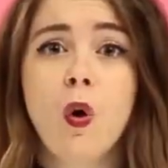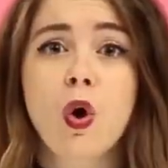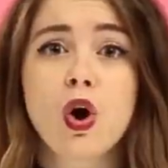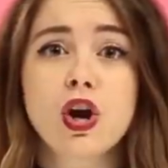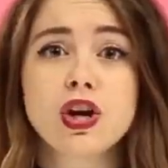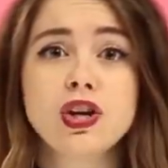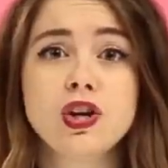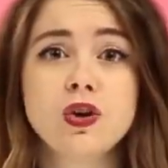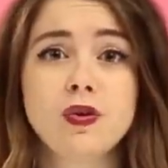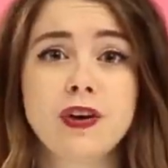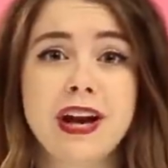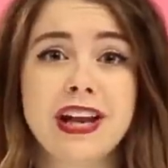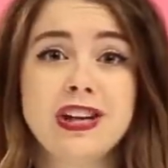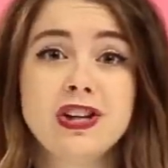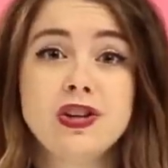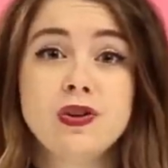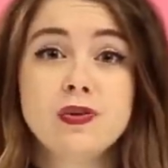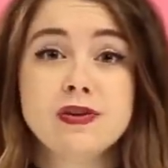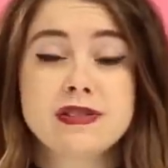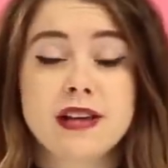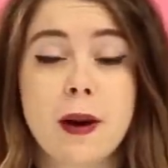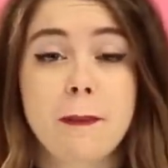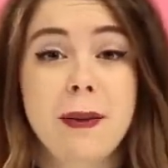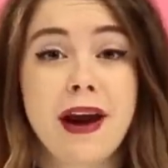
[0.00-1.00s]
or you can
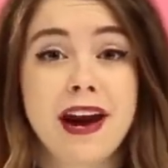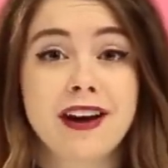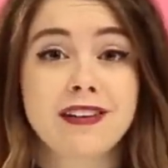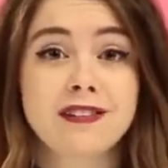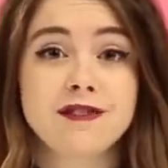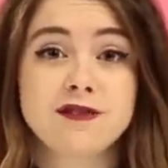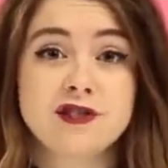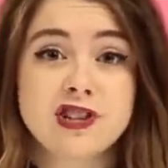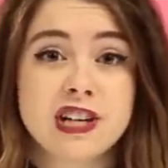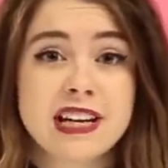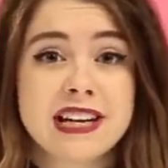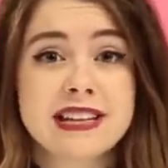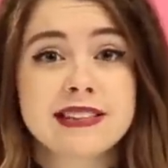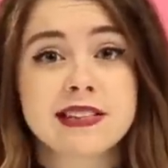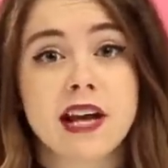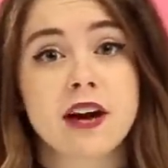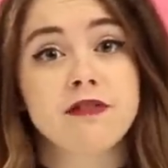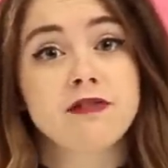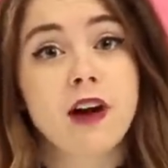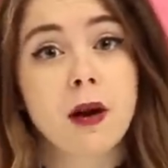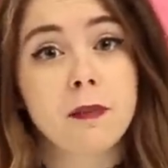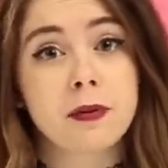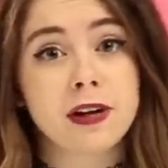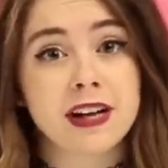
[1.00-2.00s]
use a pair of jeans
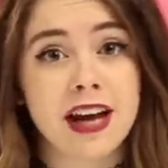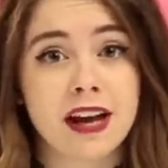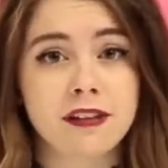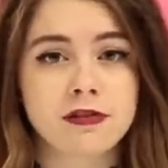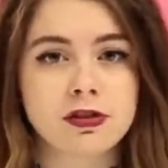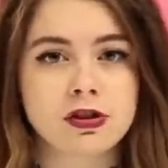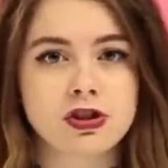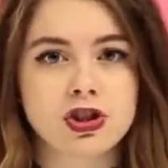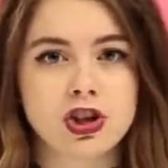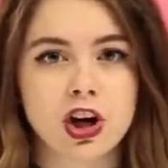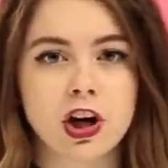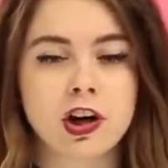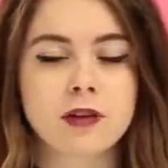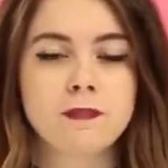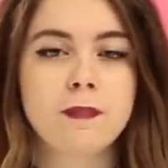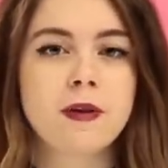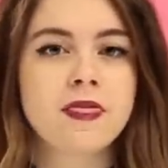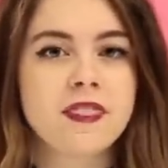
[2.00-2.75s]
and rub it against your shirt,